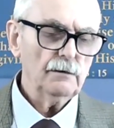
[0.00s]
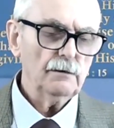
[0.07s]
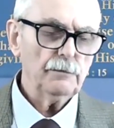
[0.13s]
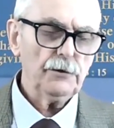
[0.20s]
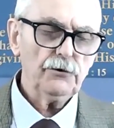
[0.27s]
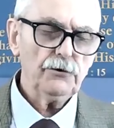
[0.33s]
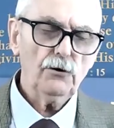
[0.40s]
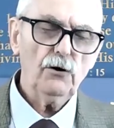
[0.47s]

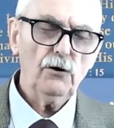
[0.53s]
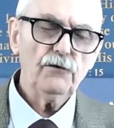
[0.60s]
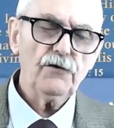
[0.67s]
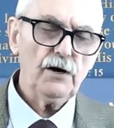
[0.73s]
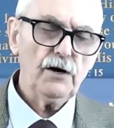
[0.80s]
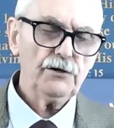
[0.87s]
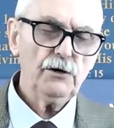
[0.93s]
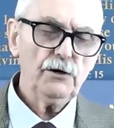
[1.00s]
But, oh
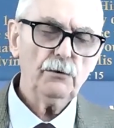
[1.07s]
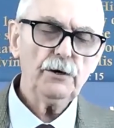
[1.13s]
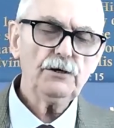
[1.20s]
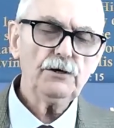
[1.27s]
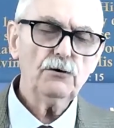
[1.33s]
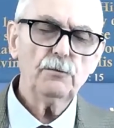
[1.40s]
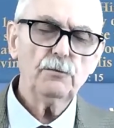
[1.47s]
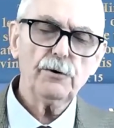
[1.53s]
Father, we
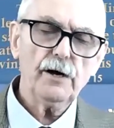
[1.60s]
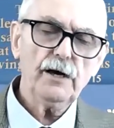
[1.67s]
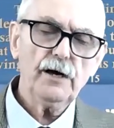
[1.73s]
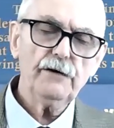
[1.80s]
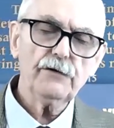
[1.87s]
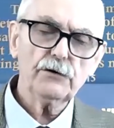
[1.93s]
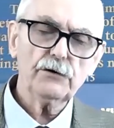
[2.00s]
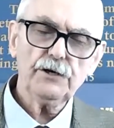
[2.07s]
do pray
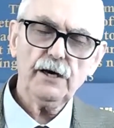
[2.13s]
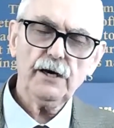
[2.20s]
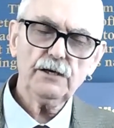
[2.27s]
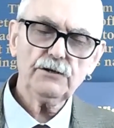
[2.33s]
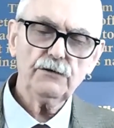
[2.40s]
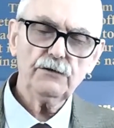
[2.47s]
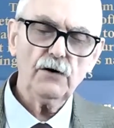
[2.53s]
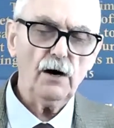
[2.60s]
for days
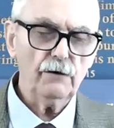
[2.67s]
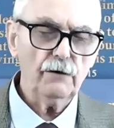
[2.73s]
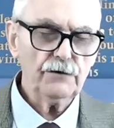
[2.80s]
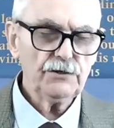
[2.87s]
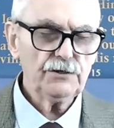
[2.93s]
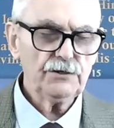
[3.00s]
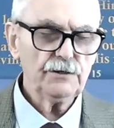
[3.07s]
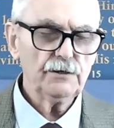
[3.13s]
of
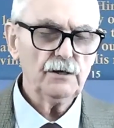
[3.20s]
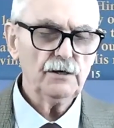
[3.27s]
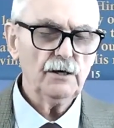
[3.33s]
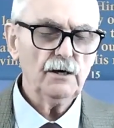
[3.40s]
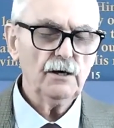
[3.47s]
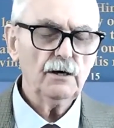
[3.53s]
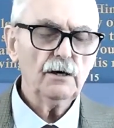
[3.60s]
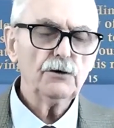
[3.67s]
harvest,
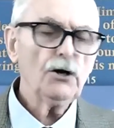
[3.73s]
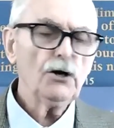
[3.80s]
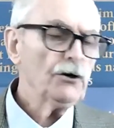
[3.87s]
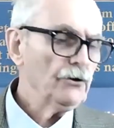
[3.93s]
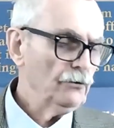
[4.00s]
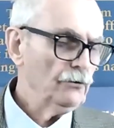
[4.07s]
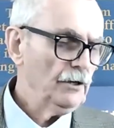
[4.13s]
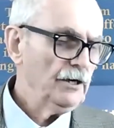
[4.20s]
not
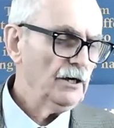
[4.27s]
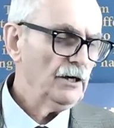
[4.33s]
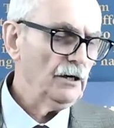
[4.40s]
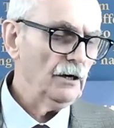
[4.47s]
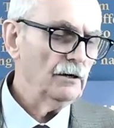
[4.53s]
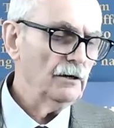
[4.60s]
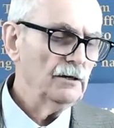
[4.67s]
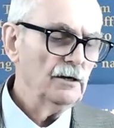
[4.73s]
only
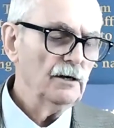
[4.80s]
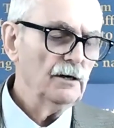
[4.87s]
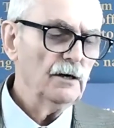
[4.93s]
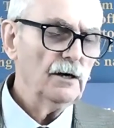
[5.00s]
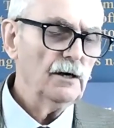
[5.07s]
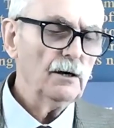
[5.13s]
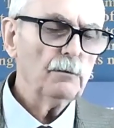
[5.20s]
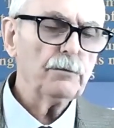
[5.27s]
here,
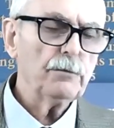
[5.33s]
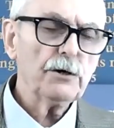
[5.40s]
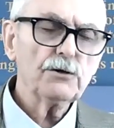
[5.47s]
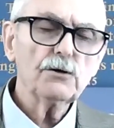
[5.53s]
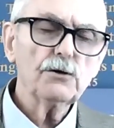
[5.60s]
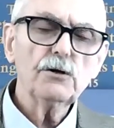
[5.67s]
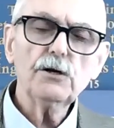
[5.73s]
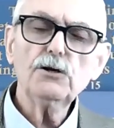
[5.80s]

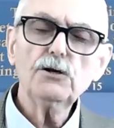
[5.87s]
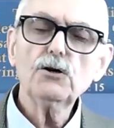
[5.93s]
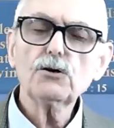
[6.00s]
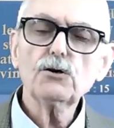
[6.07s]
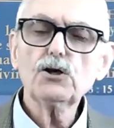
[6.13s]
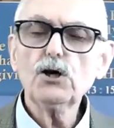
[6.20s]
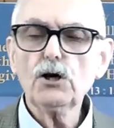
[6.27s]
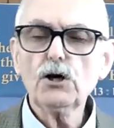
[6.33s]
but in your
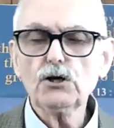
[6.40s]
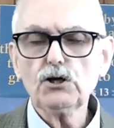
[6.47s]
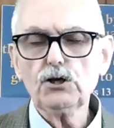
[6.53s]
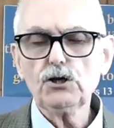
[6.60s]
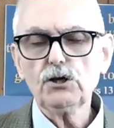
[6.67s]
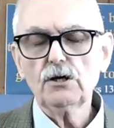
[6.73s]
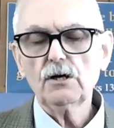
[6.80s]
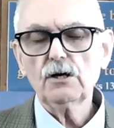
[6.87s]

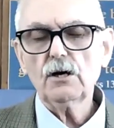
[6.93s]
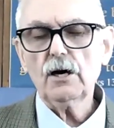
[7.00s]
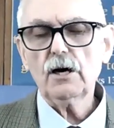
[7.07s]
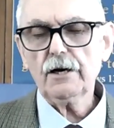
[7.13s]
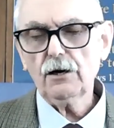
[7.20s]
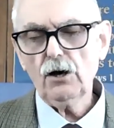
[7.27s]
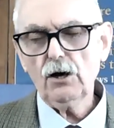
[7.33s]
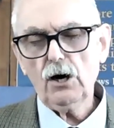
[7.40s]
church at
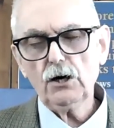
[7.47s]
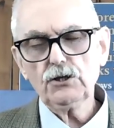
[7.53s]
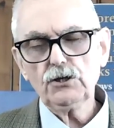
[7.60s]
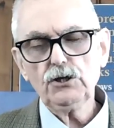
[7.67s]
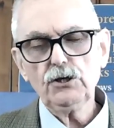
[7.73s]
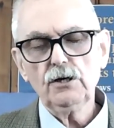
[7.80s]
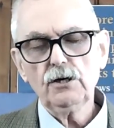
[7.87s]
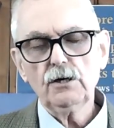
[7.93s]

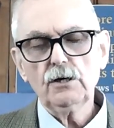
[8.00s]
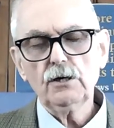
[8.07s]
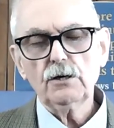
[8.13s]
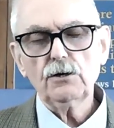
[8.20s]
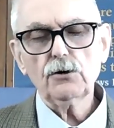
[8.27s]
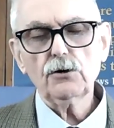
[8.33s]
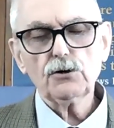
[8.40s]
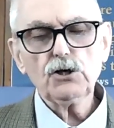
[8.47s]
large,
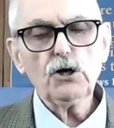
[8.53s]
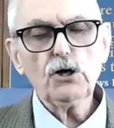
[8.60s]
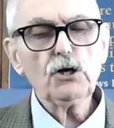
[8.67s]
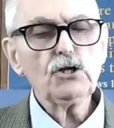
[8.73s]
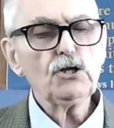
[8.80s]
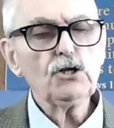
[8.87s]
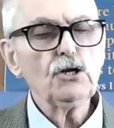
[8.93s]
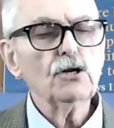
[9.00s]
your
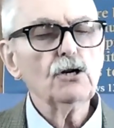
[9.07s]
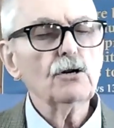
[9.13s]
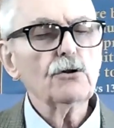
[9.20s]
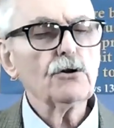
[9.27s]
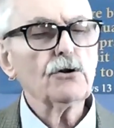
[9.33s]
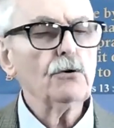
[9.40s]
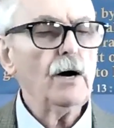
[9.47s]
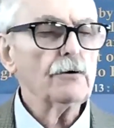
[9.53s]
church
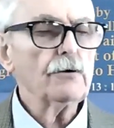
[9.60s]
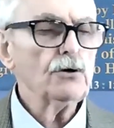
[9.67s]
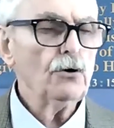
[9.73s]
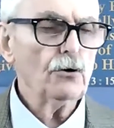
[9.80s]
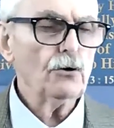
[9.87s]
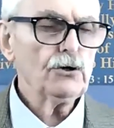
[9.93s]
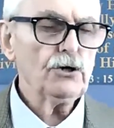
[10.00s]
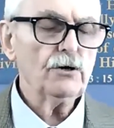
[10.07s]
throughout
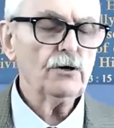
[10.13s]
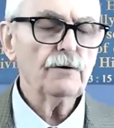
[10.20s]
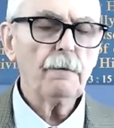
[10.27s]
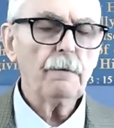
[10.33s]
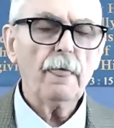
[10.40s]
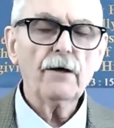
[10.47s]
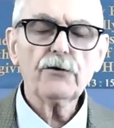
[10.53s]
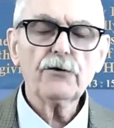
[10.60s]
Yorkshire,
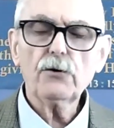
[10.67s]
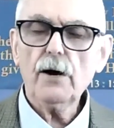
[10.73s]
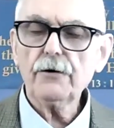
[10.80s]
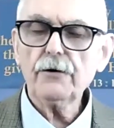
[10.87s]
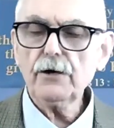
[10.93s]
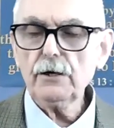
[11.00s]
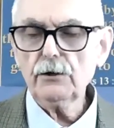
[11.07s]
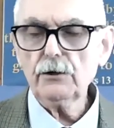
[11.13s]
throughout
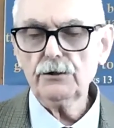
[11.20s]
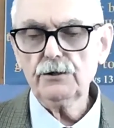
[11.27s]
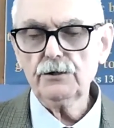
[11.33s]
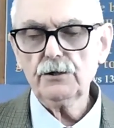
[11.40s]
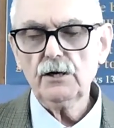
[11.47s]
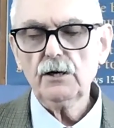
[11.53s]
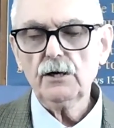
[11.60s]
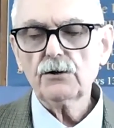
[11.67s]
England,
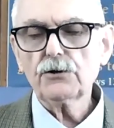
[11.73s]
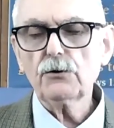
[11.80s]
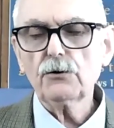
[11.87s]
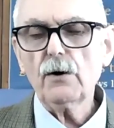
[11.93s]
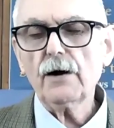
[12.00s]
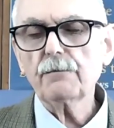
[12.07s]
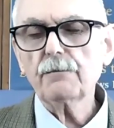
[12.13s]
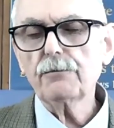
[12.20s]

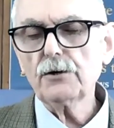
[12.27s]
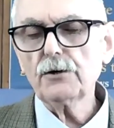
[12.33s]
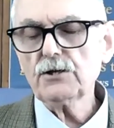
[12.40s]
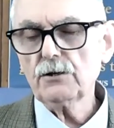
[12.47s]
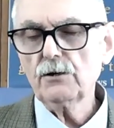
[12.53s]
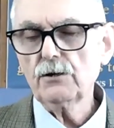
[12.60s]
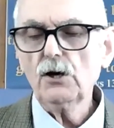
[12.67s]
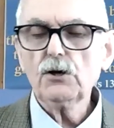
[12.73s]
throughout
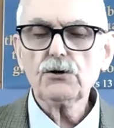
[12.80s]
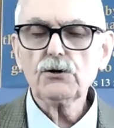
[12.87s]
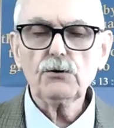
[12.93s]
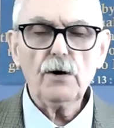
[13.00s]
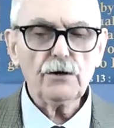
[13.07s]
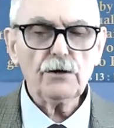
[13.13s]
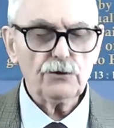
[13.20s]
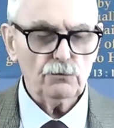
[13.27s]
Britain,
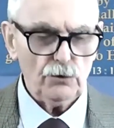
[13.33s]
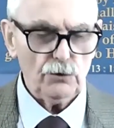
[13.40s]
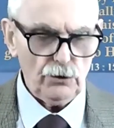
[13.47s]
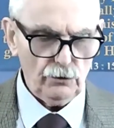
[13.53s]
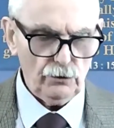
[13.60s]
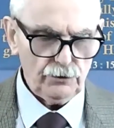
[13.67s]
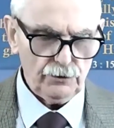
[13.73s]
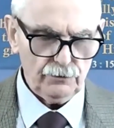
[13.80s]
throughout the
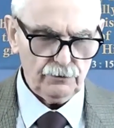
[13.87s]
world.